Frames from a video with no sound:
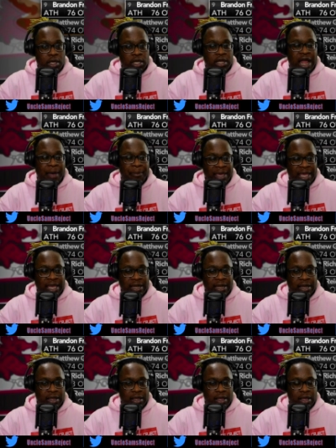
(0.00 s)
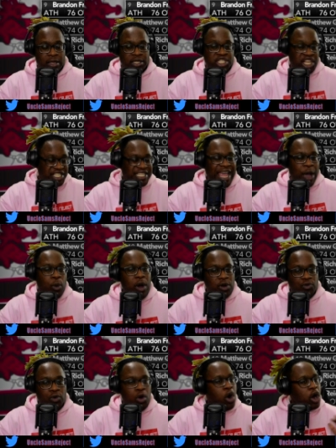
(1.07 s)
You know what I mean? Just that
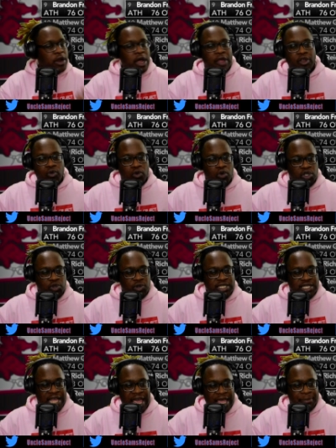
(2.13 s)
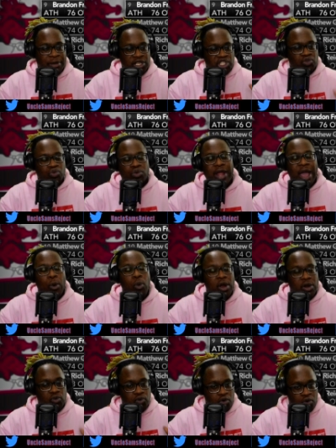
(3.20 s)
one rule. All the other rules will stay, but screw that
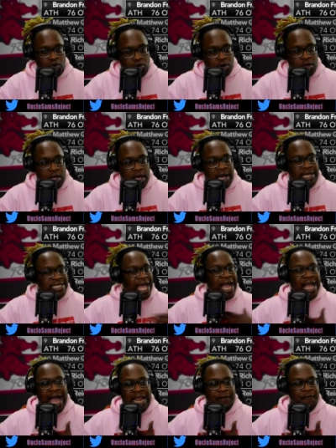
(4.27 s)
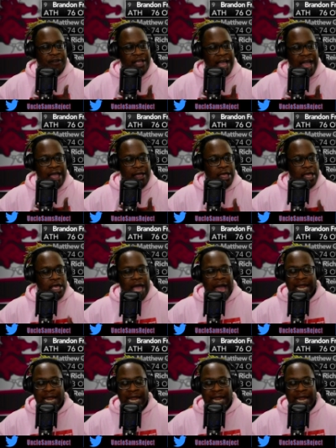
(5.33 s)
one rule because I kind of forgot.